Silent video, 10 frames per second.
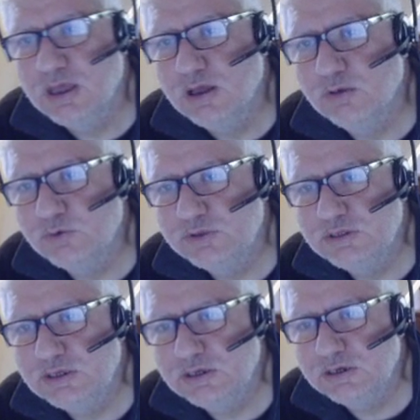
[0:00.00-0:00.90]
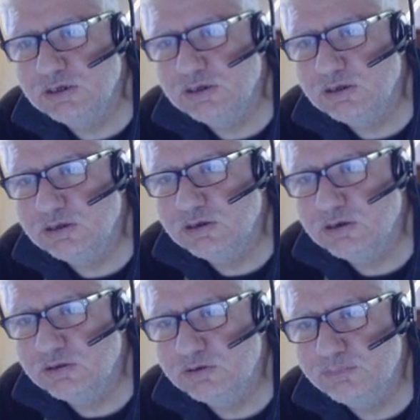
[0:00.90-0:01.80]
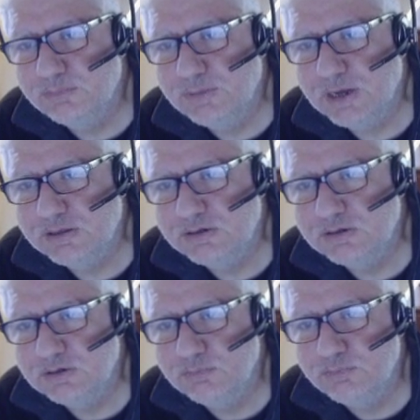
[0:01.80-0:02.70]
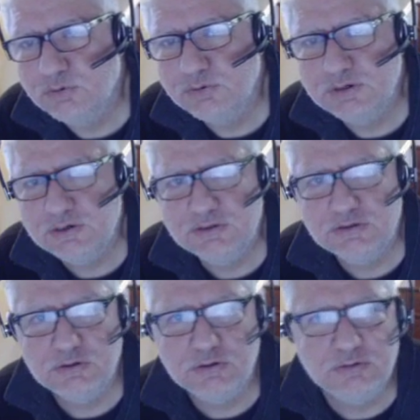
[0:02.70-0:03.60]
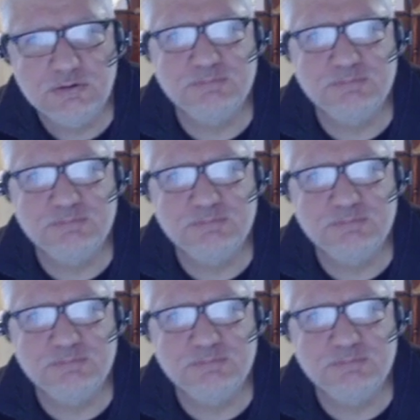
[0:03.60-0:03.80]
with the color palette component installed.